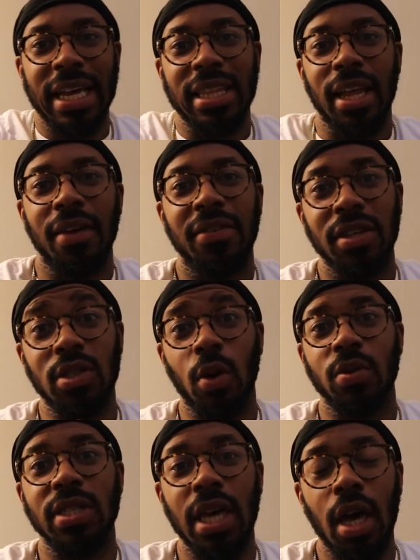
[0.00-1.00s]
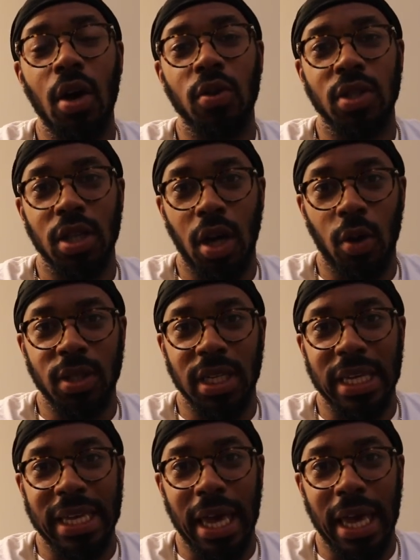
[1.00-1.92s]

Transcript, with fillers: left his hotel to go to the